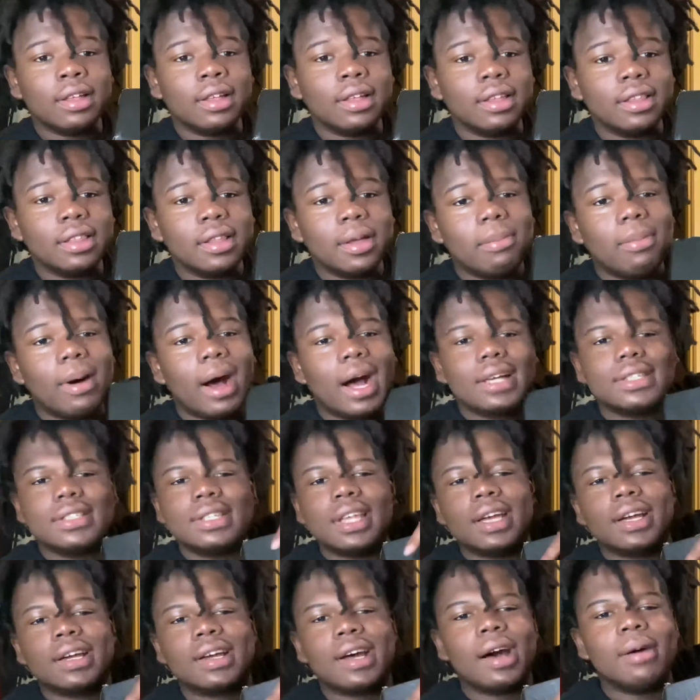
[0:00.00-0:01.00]
The box
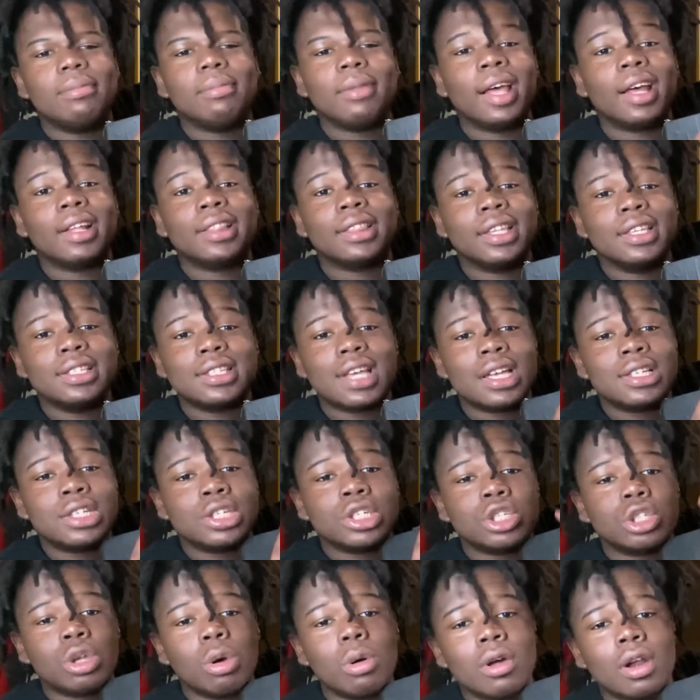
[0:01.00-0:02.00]
didn't come like this. I
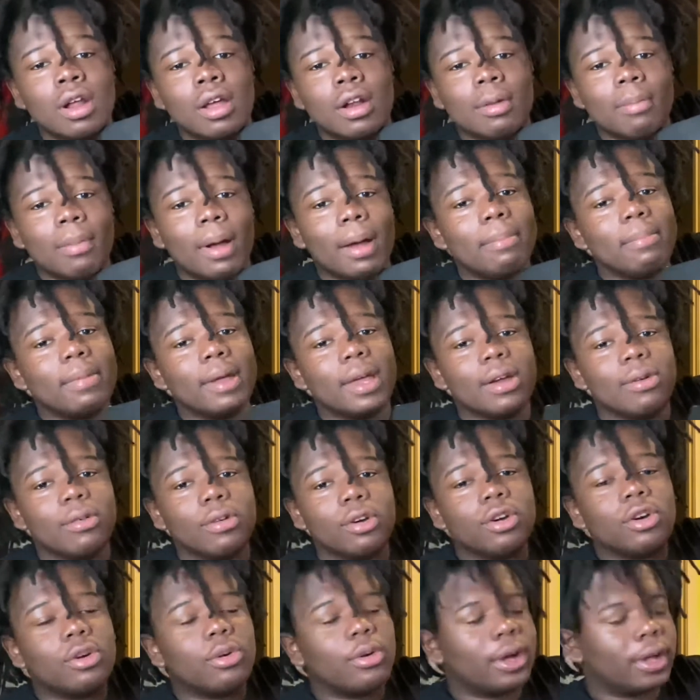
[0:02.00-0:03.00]
just threw it under my bed
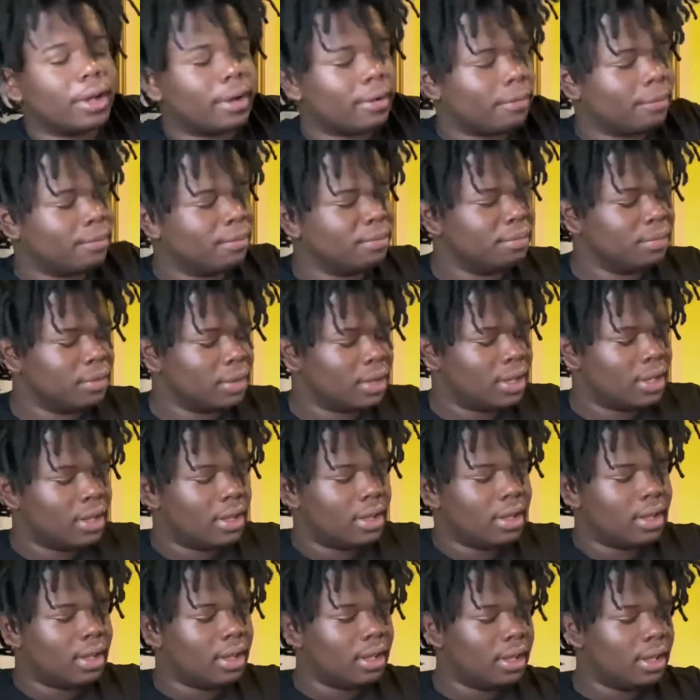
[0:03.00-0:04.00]
real quick.
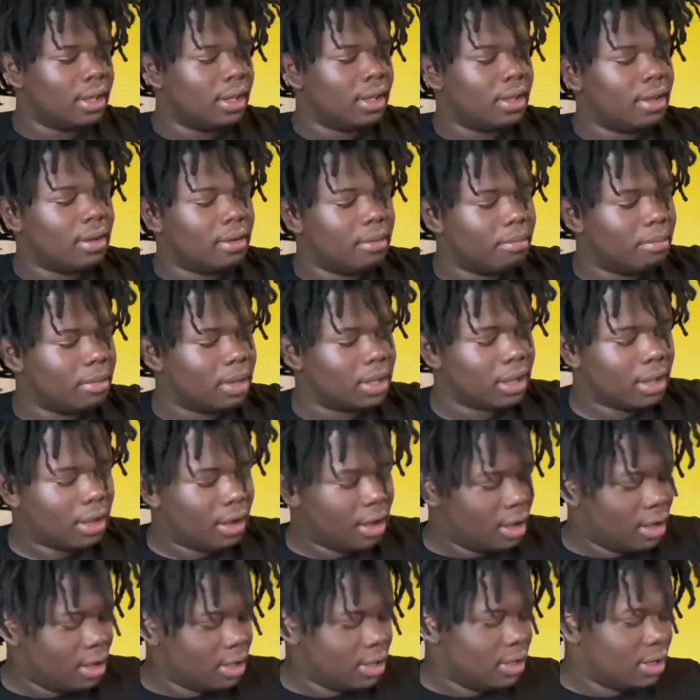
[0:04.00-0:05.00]
But
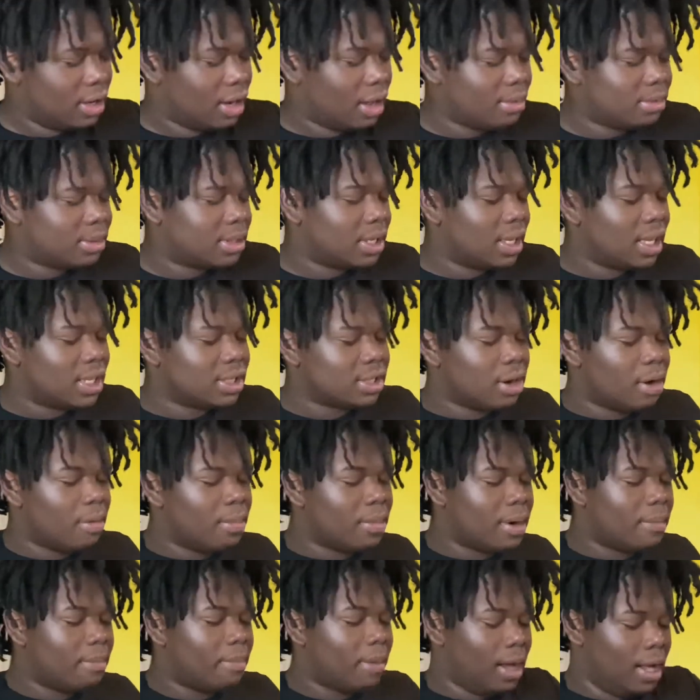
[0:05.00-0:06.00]
look, you know what I'm saying? Let's open
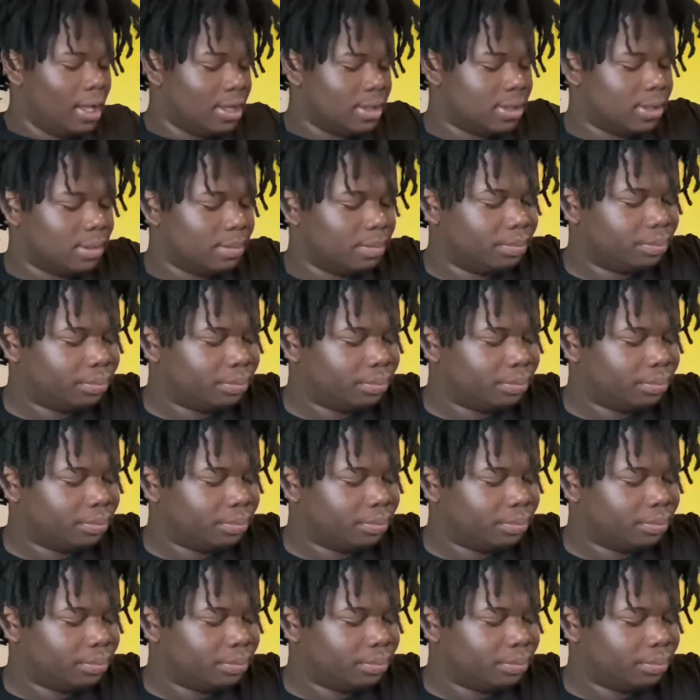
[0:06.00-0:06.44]
the box.